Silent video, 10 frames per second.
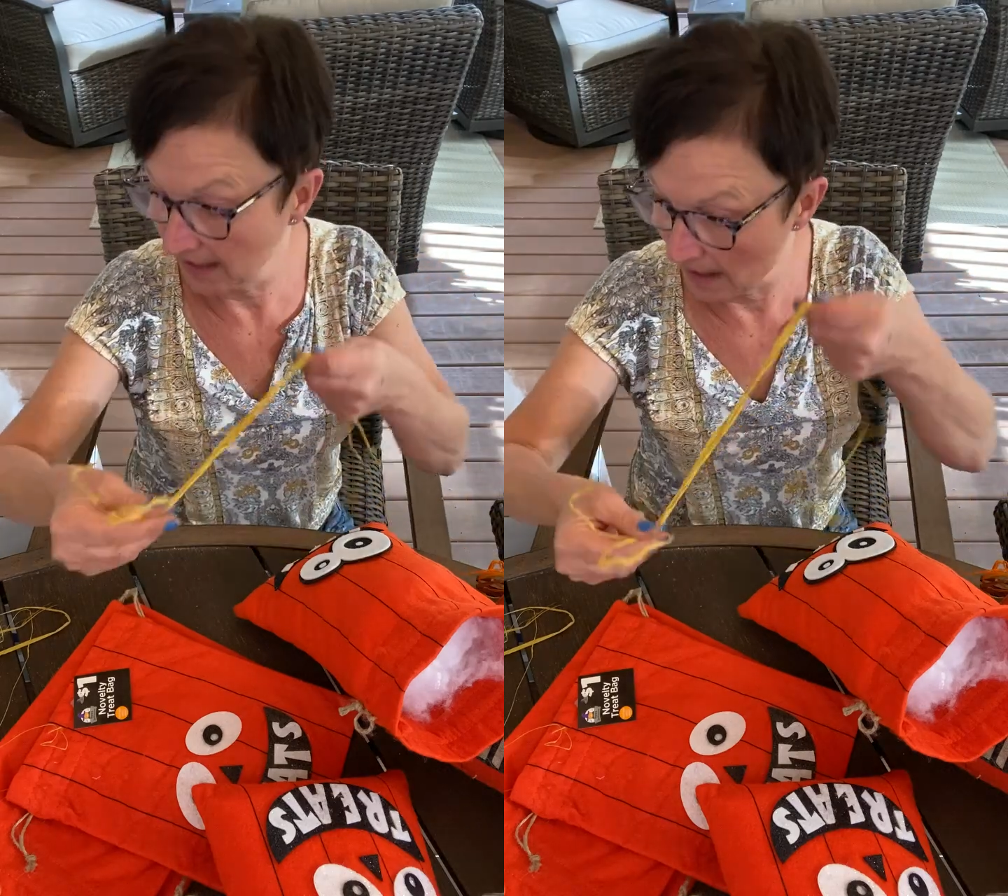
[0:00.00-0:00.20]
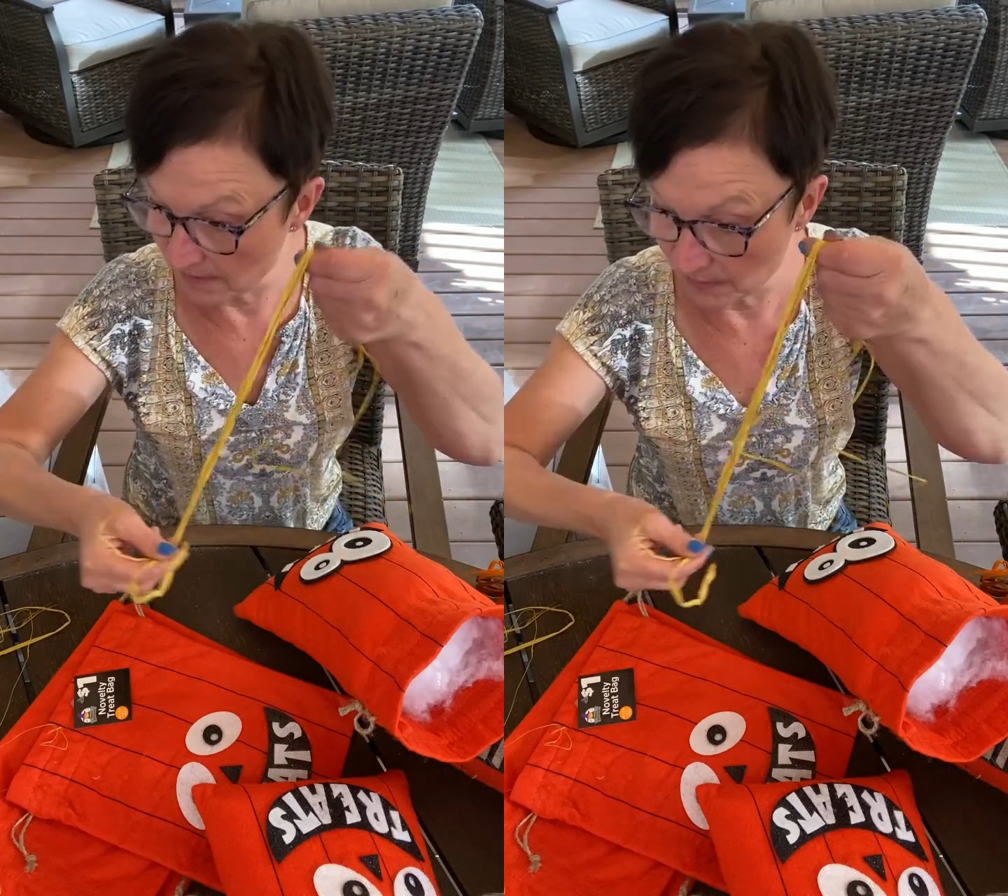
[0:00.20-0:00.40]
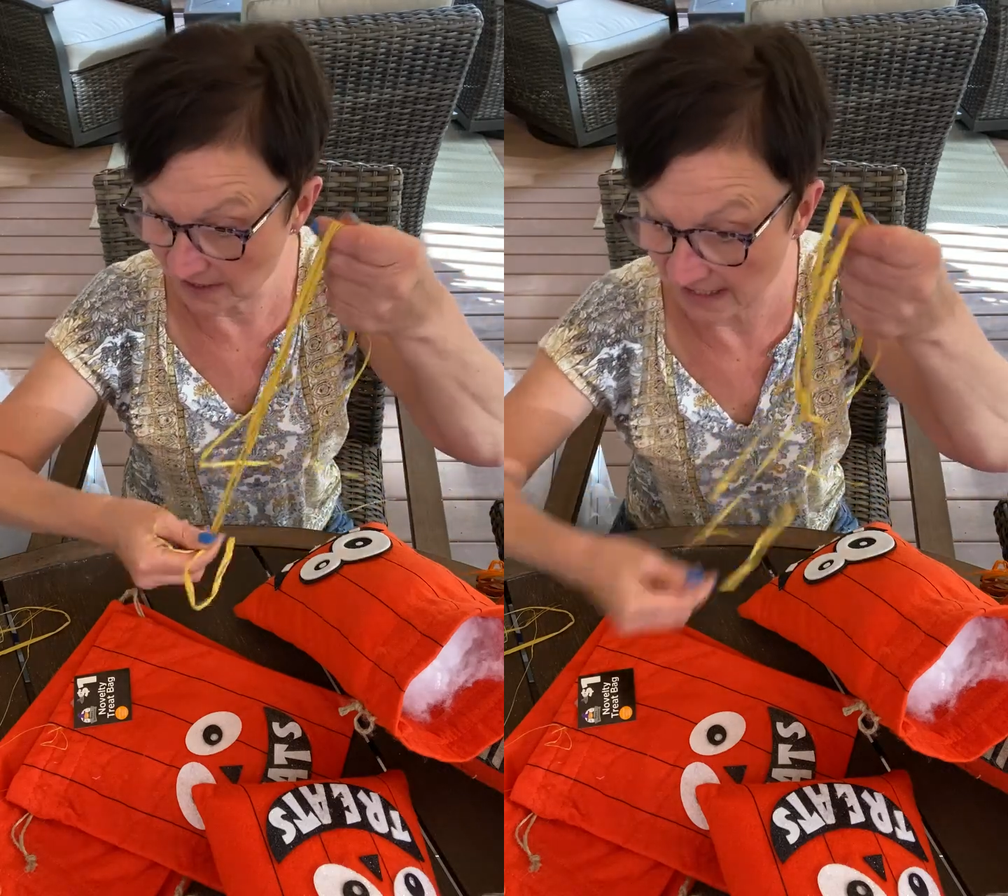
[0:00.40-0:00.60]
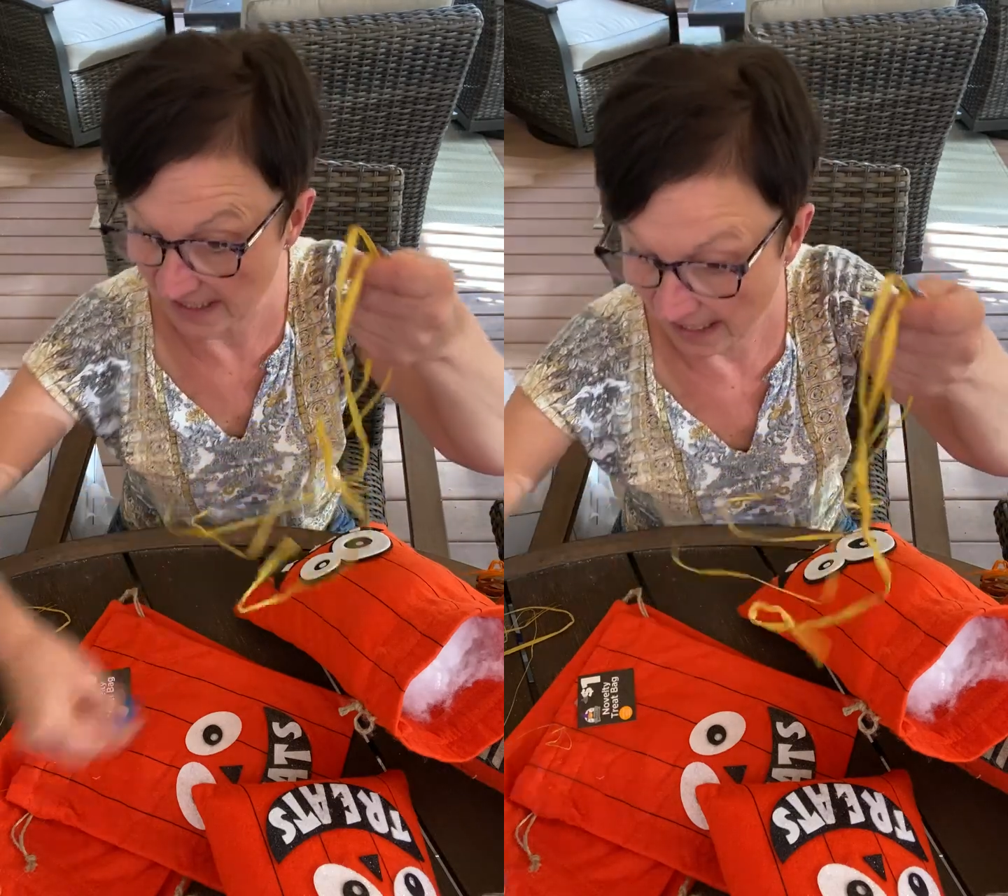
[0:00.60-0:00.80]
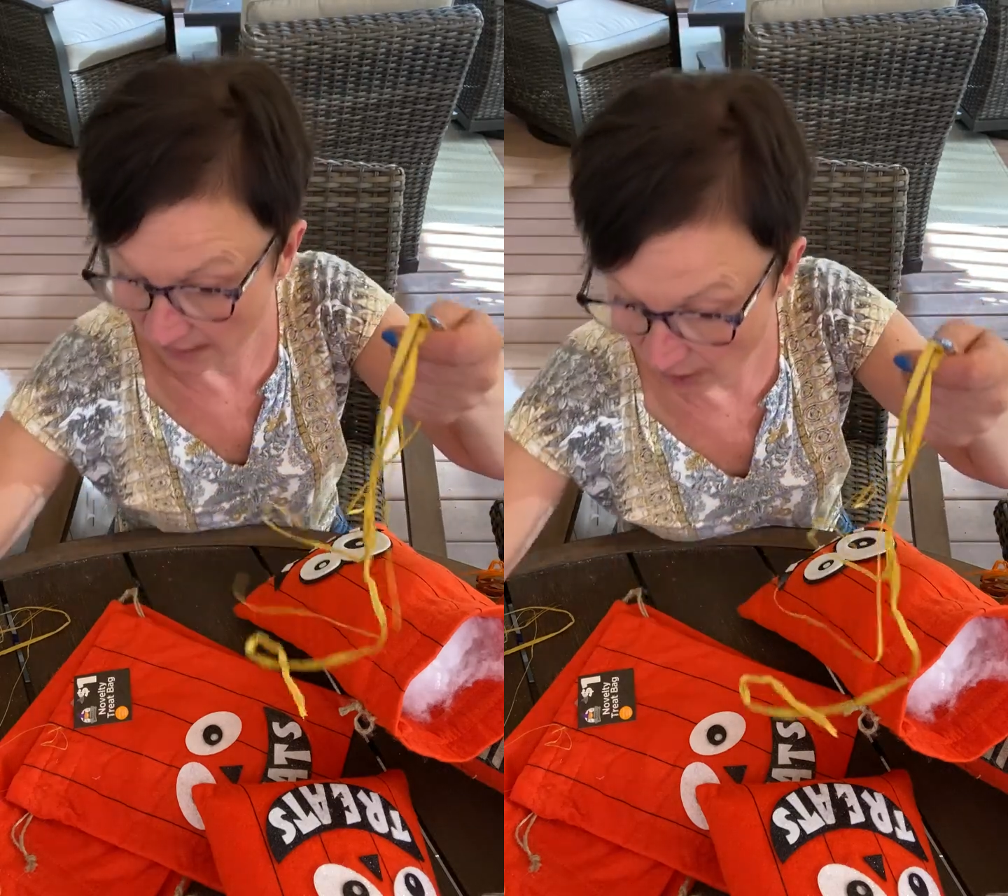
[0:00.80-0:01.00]
comes with the
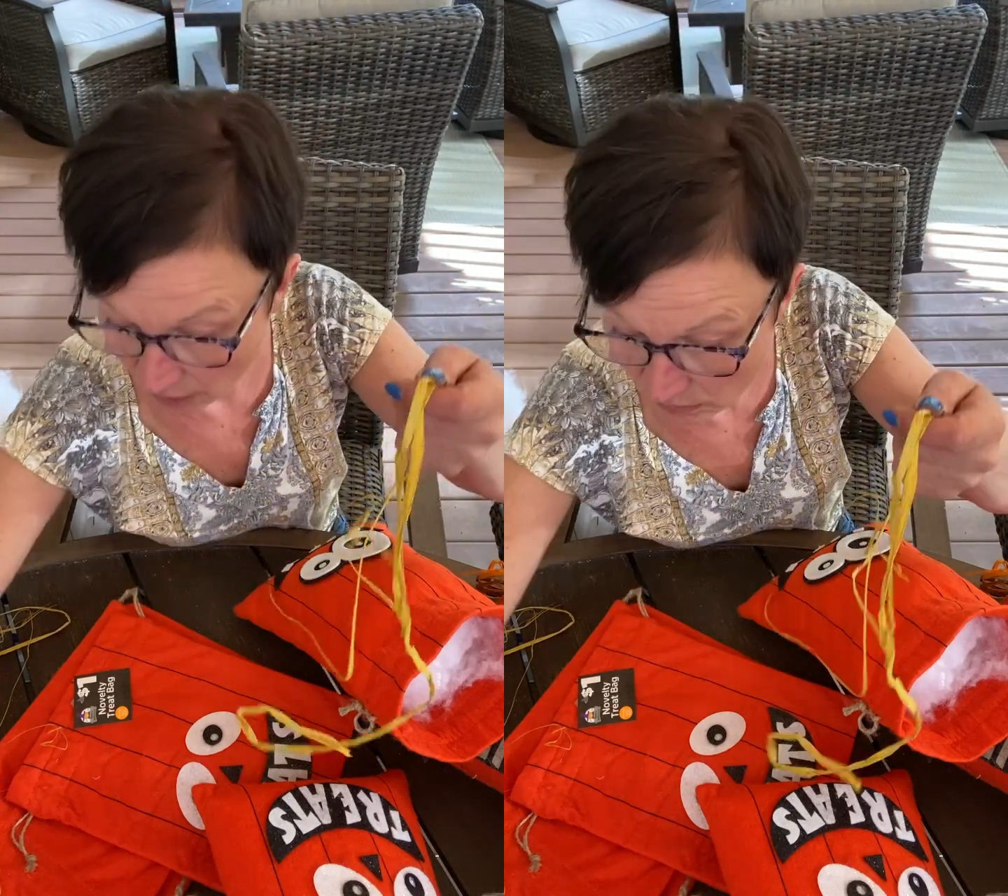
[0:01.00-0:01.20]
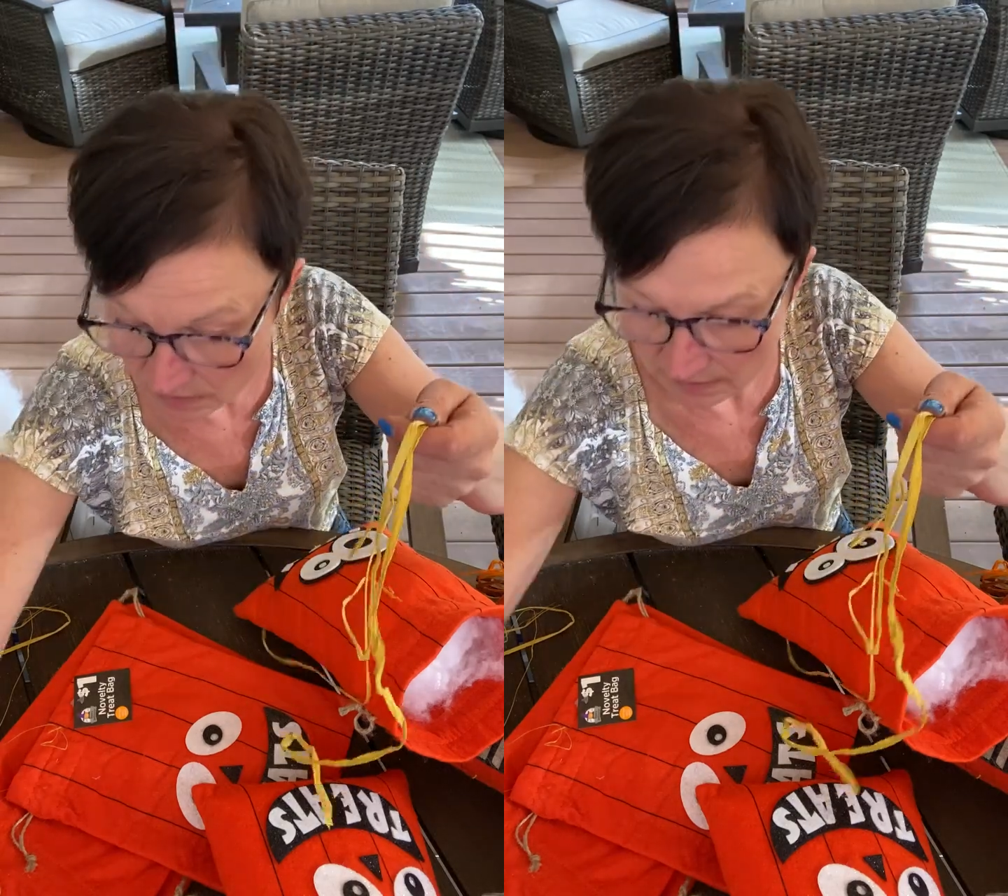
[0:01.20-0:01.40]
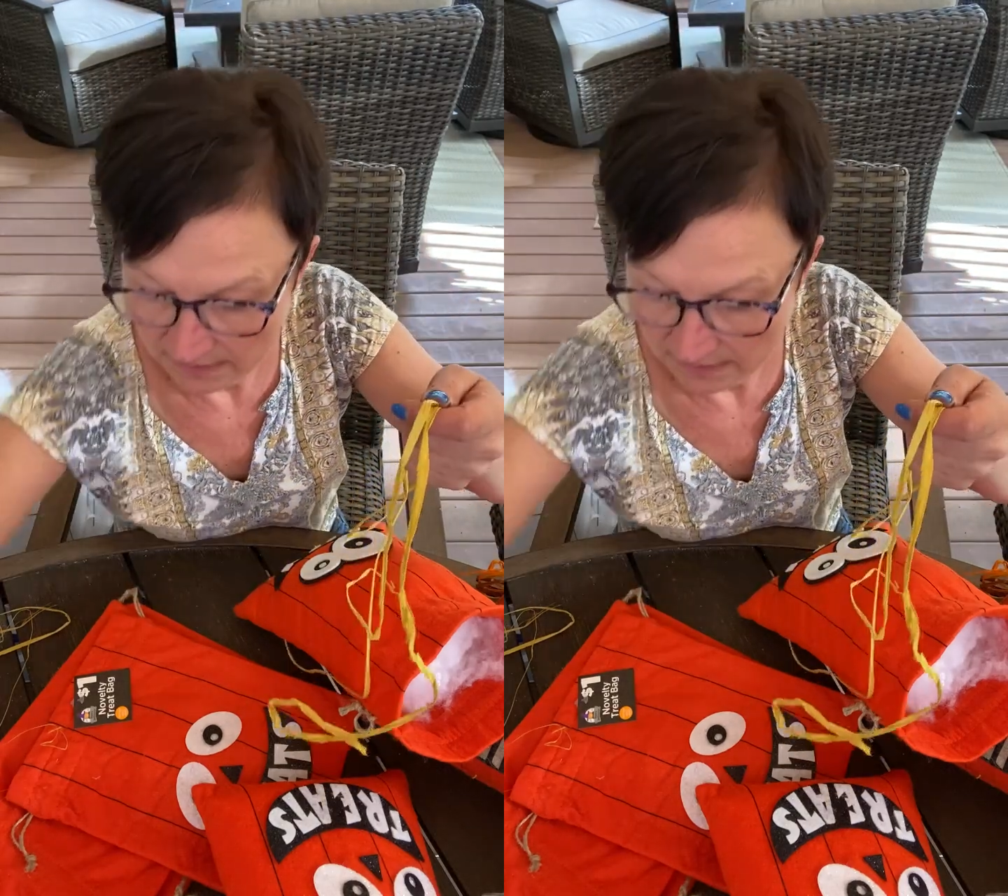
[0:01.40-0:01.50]
yellow,